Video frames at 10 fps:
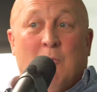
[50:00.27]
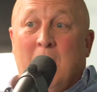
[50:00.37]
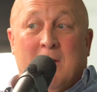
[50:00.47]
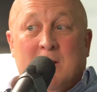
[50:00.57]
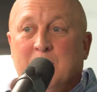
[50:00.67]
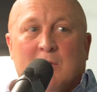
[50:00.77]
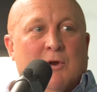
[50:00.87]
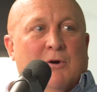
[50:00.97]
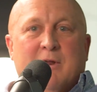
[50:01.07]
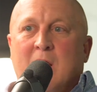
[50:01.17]
I wanted them to
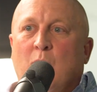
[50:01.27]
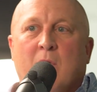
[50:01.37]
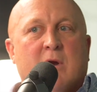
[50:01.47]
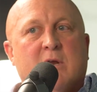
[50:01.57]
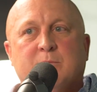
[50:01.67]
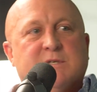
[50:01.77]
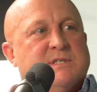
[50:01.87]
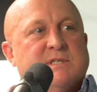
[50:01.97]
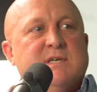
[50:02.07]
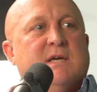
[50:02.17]
learn it. I wanted them
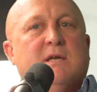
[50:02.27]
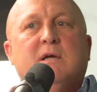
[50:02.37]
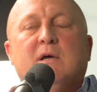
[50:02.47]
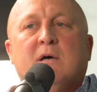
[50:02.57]
to see it.